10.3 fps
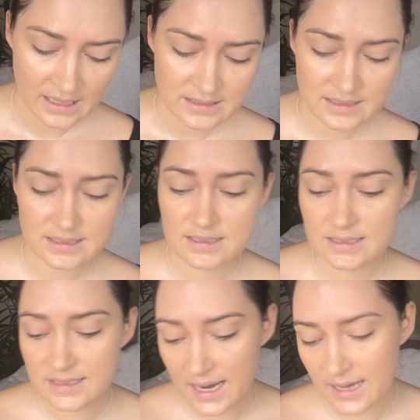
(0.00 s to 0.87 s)

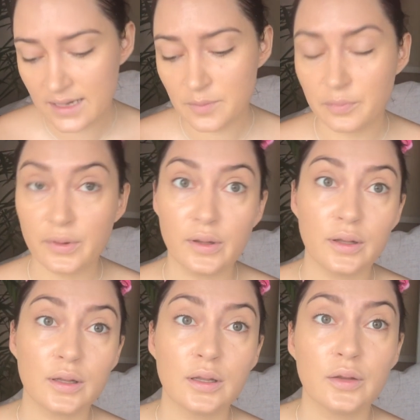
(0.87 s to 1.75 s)

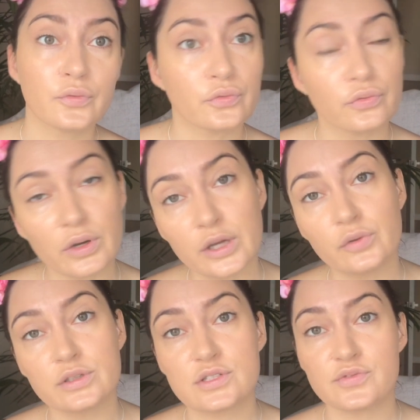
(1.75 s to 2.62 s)
sustainable,
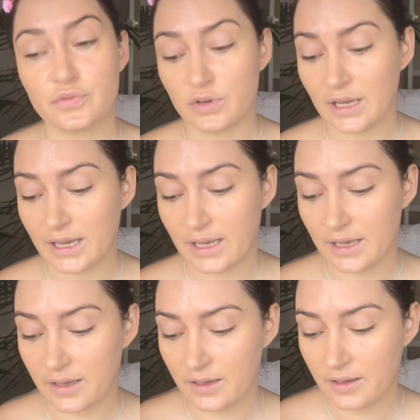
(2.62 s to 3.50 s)

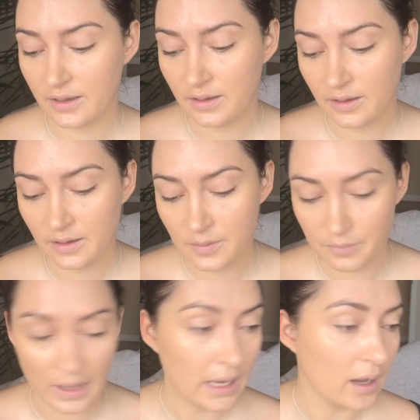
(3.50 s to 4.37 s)
fragrance-free
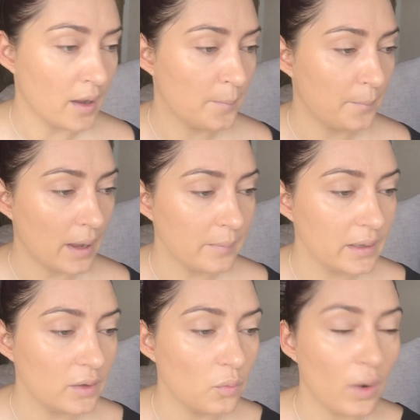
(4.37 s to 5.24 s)
makeup. I
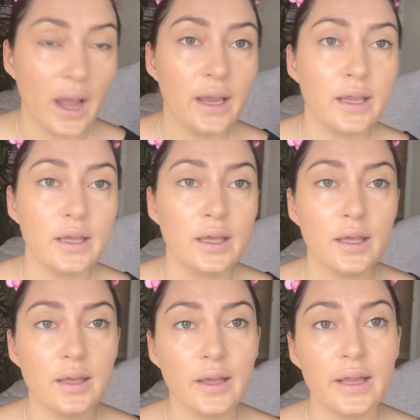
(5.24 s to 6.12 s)
mean, why
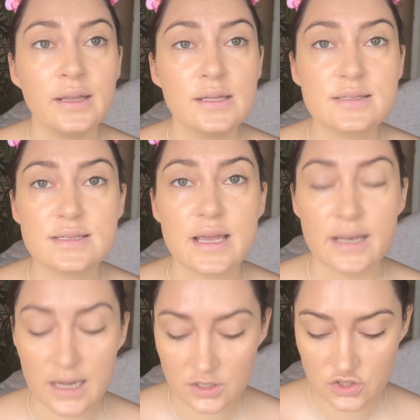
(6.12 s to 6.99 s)
in this day
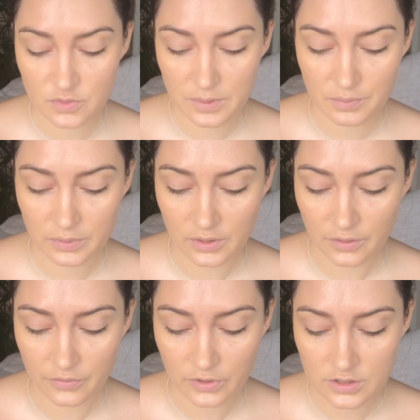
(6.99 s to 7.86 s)
and age do people
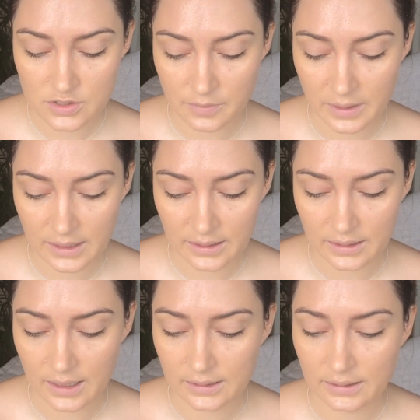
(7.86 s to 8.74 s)
not focus on making
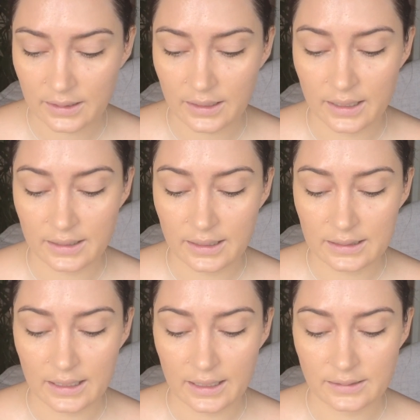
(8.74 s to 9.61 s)
that? Like, I
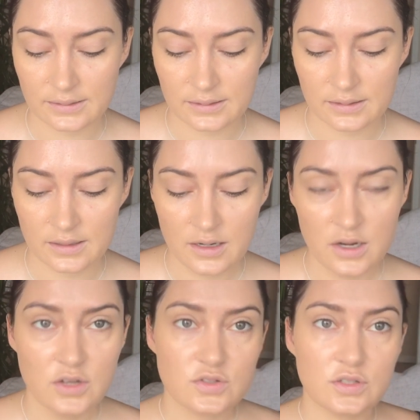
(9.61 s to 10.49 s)
need that.
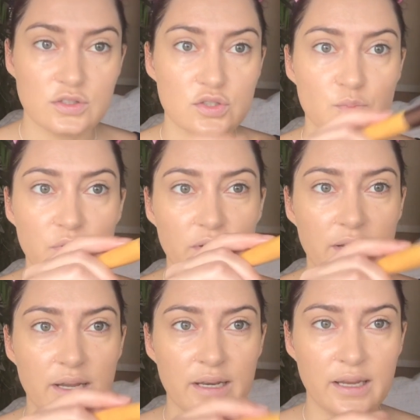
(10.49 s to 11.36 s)
So I just put it
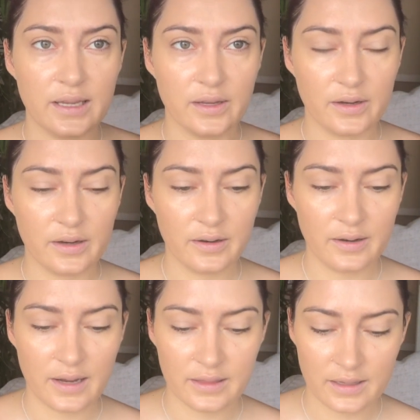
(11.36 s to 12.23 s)
in
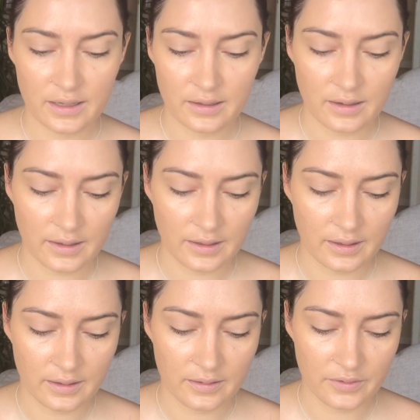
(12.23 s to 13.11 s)
here and then I
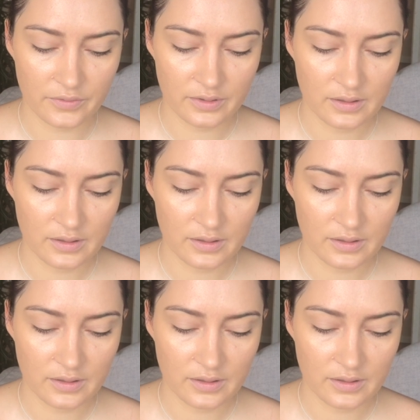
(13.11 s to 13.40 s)
kind of